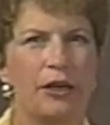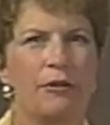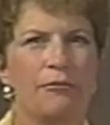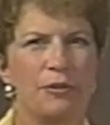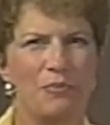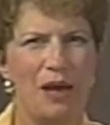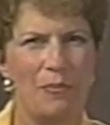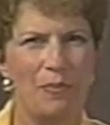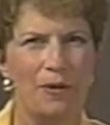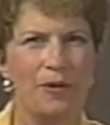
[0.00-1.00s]

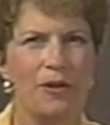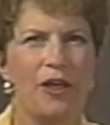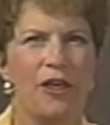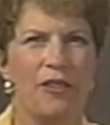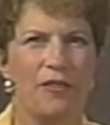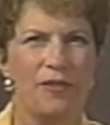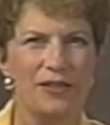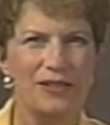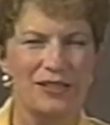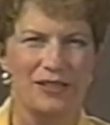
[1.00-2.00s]
Remember,
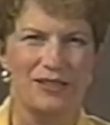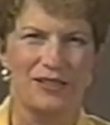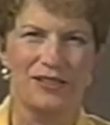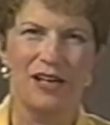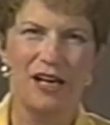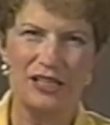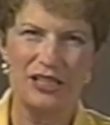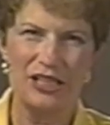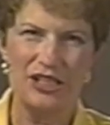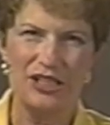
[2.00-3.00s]
this is not a
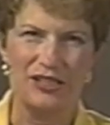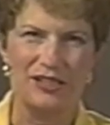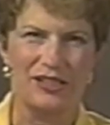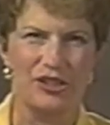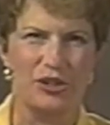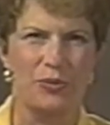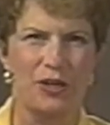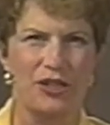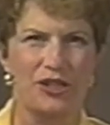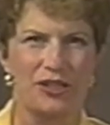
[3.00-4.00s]
teaching
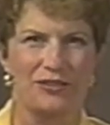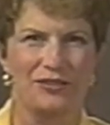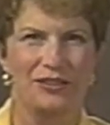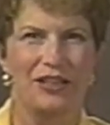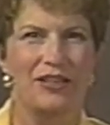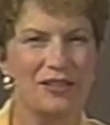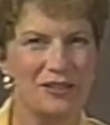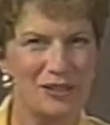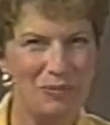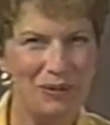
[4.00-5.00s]
situation. This is a
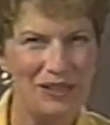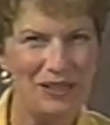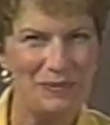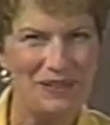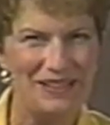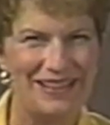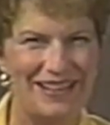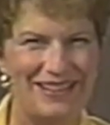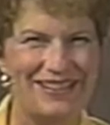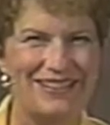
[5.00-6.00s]
placement test.